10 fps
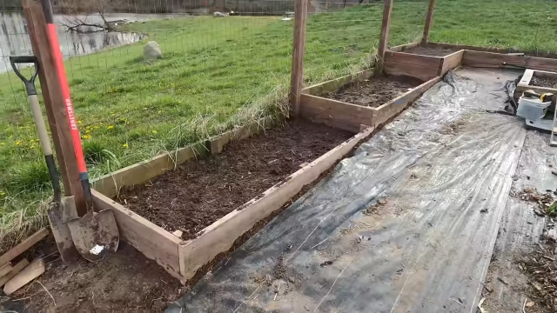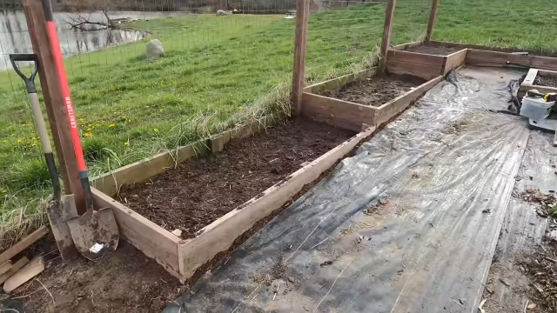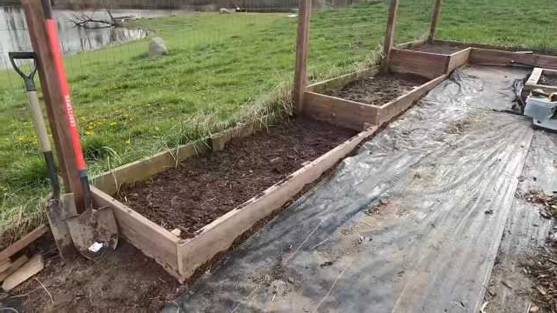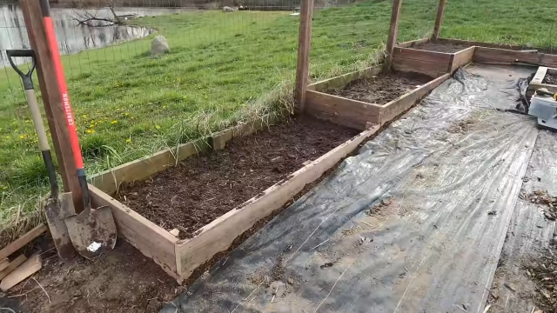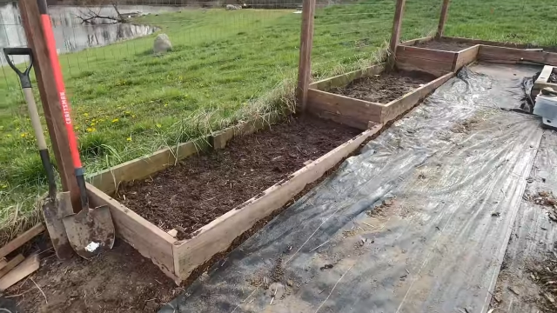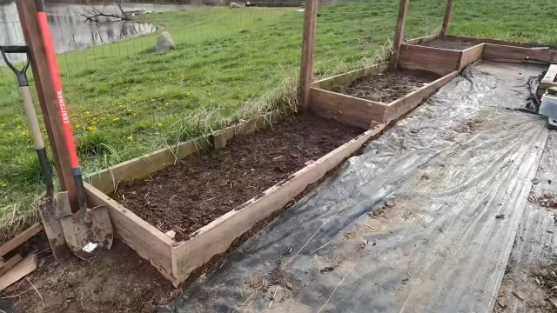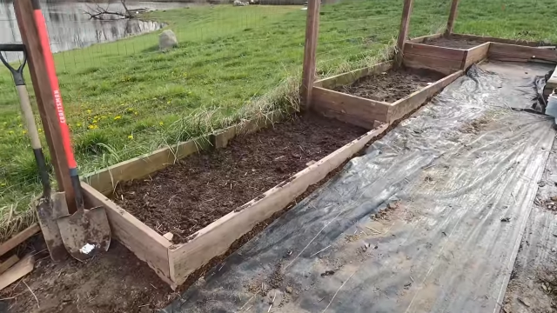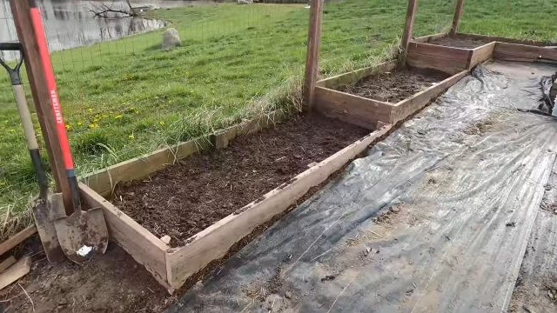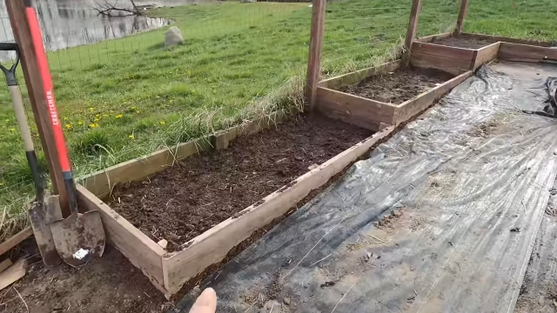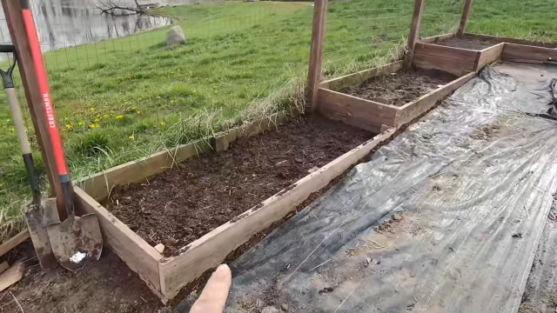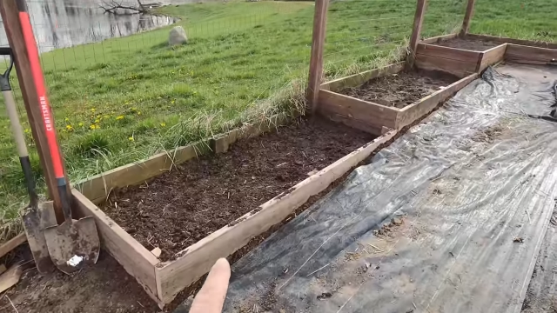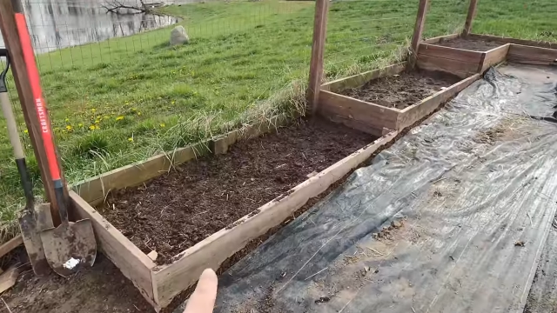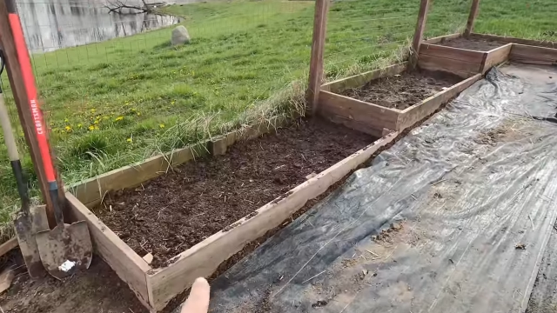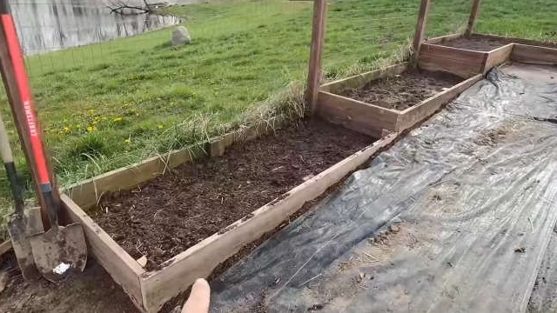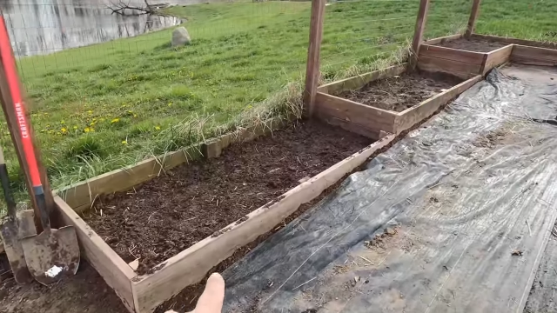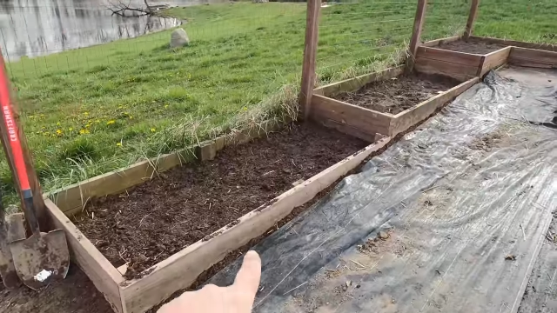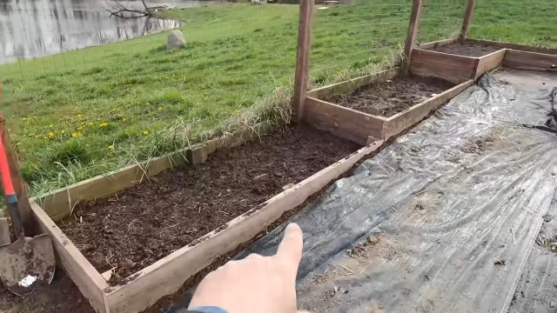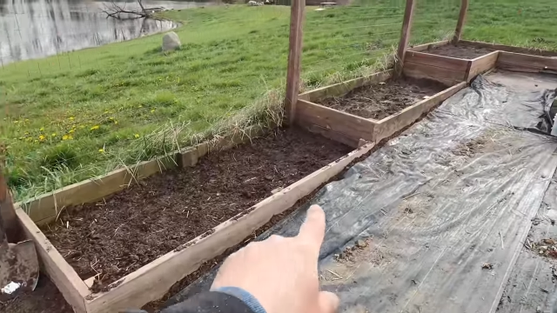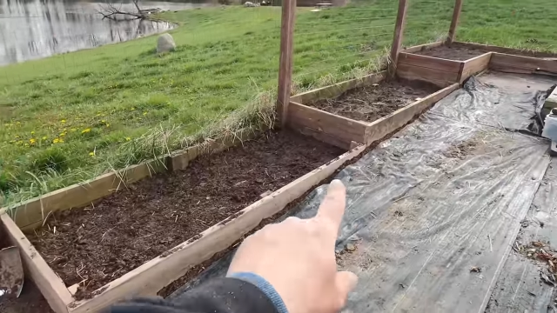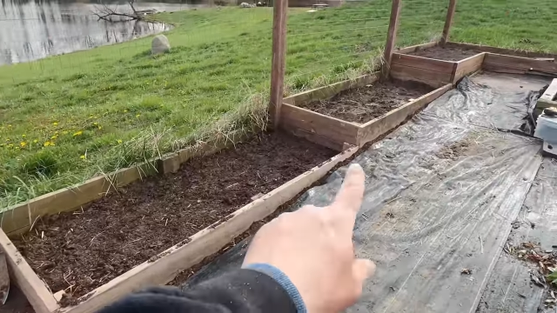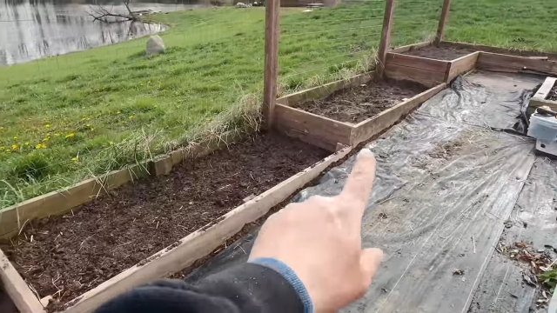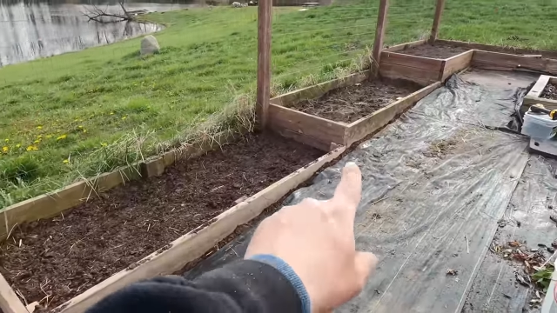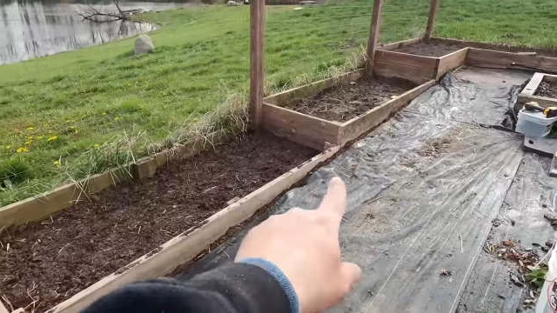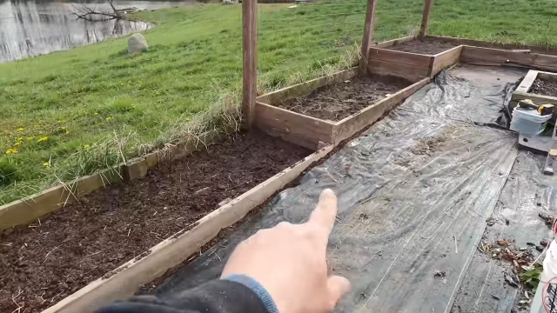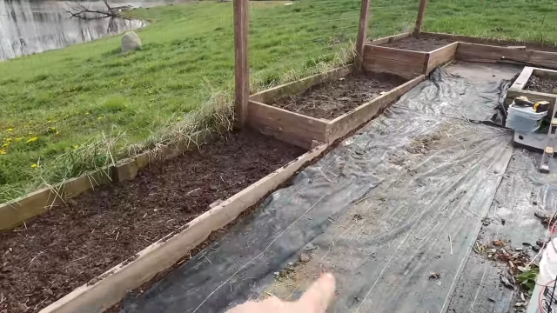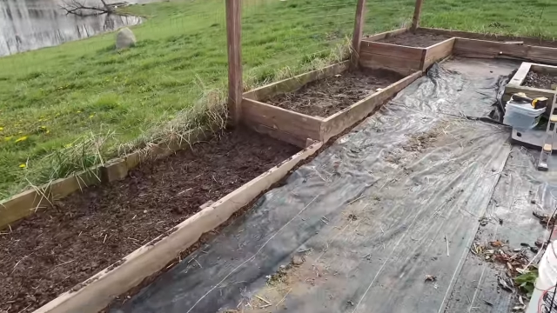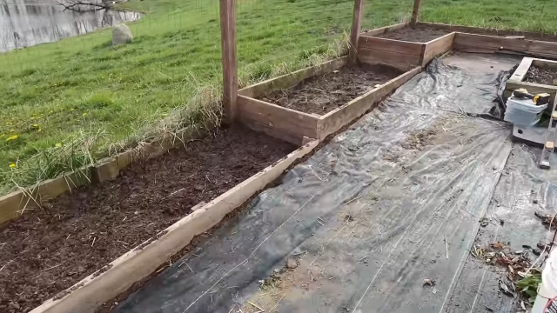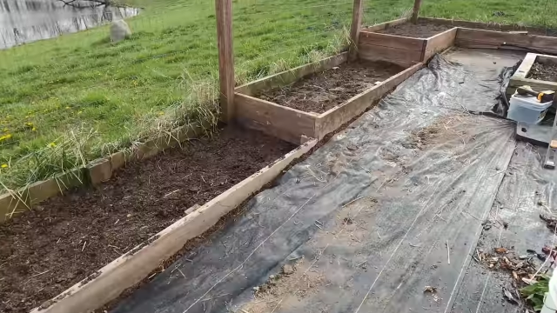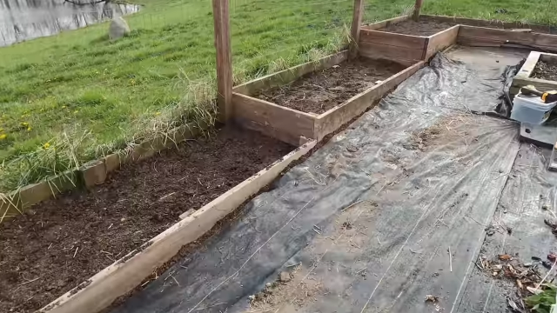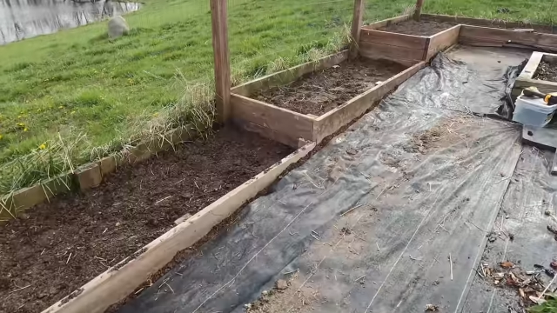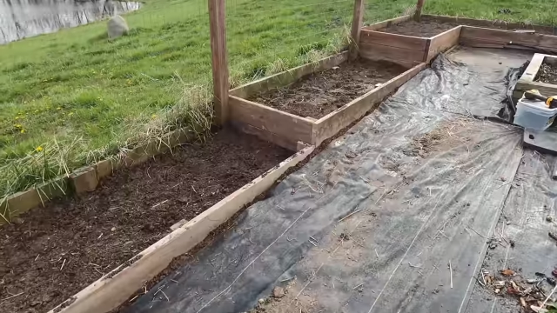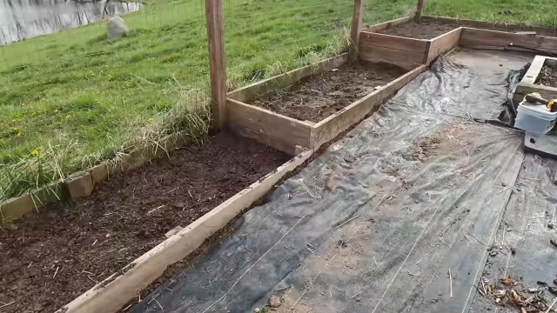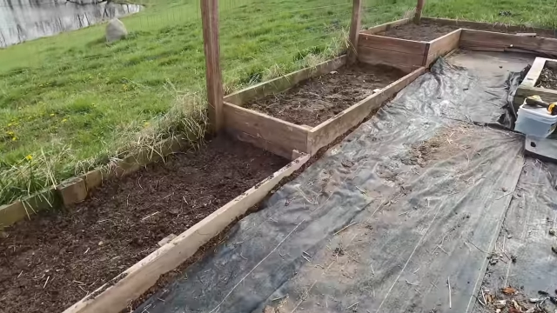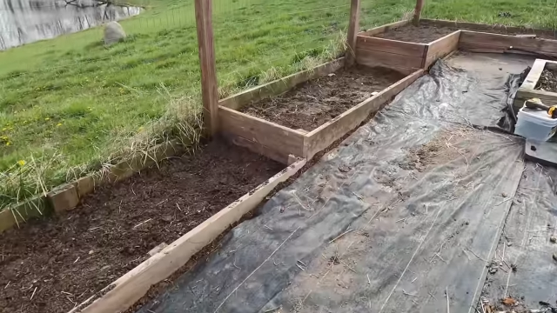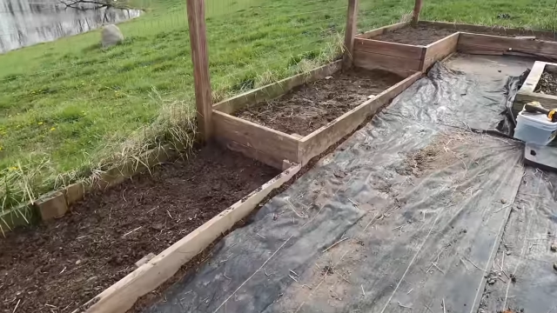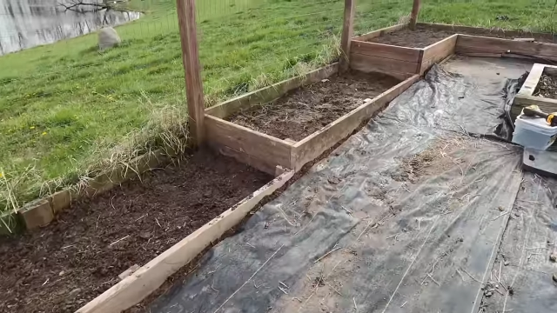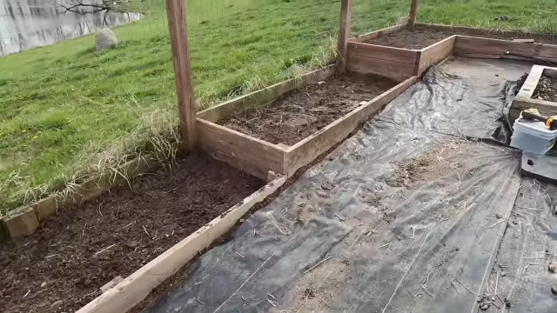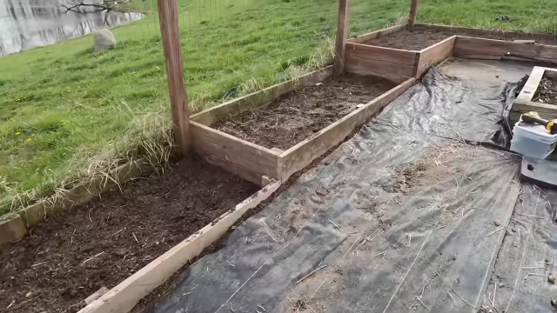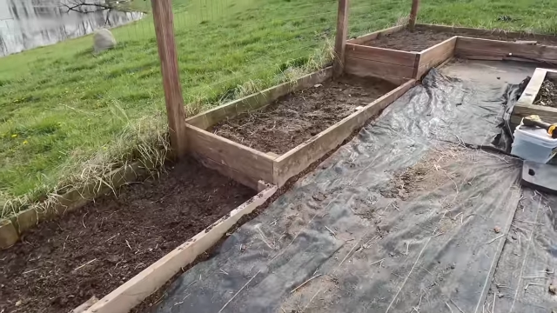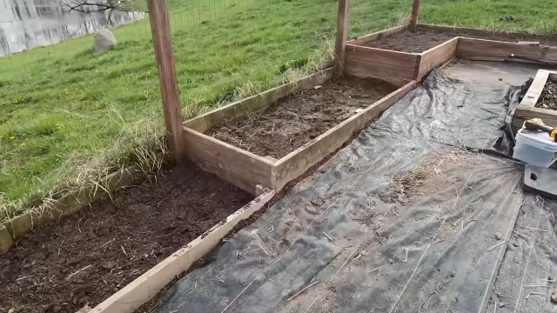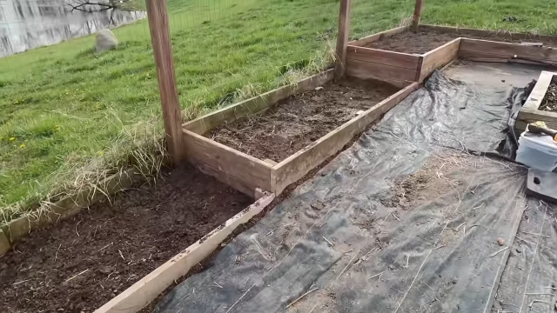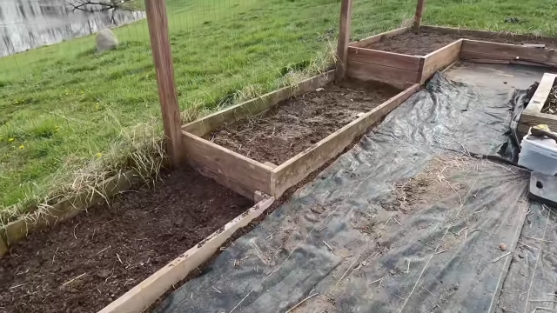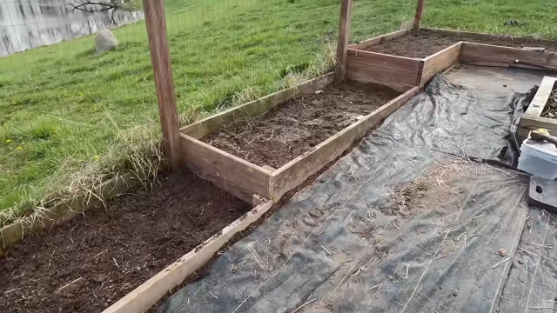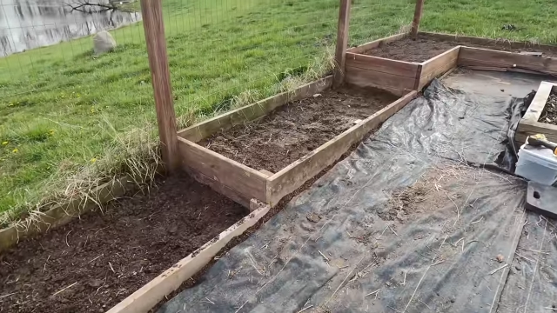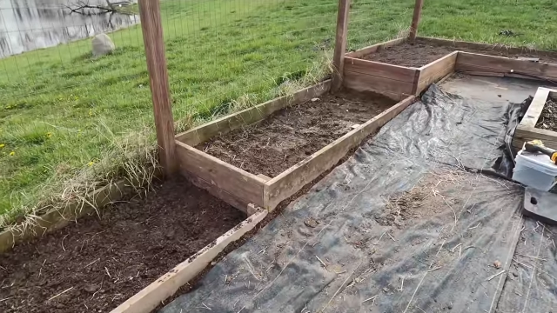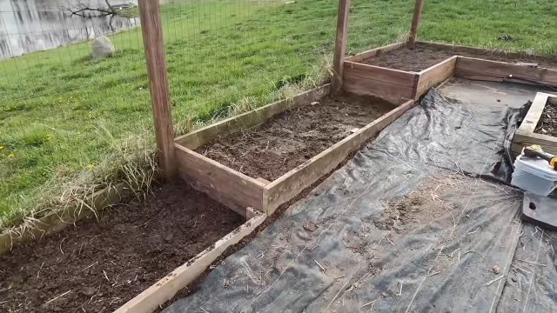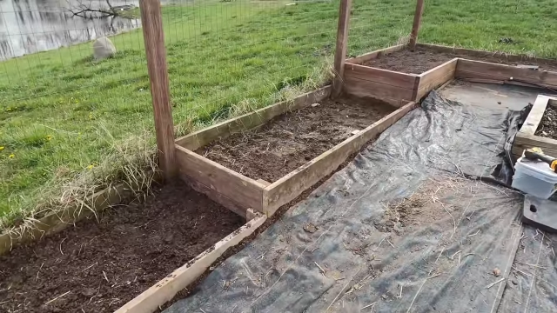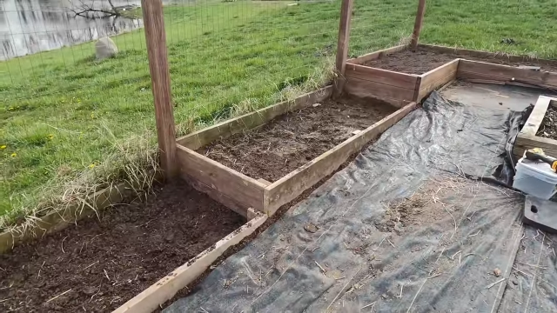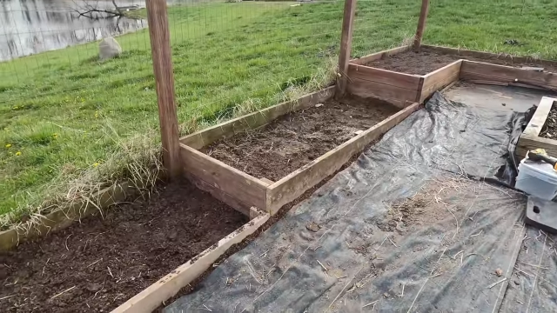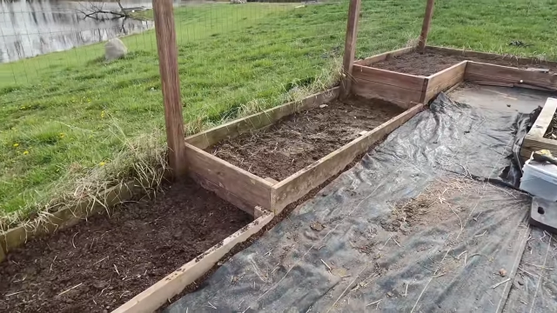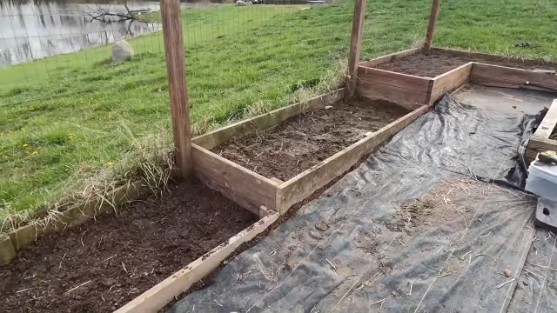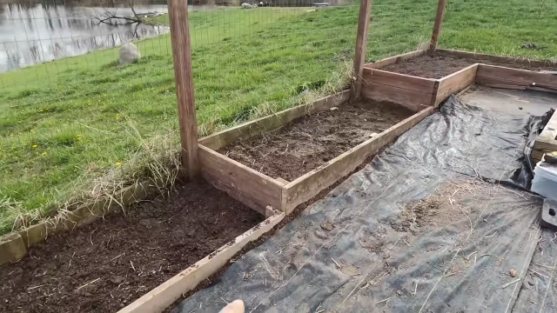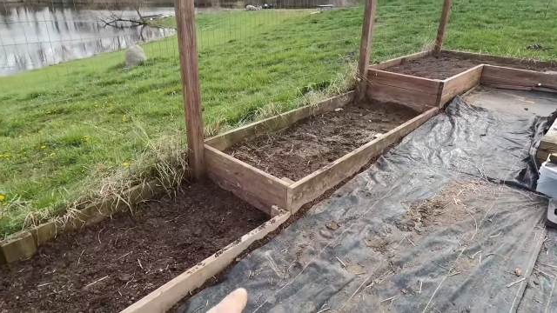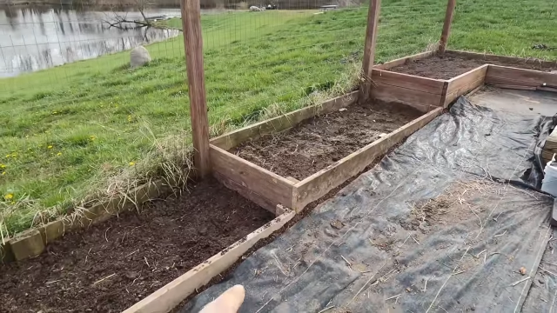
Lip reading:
No face is visible, so there are no lips to read.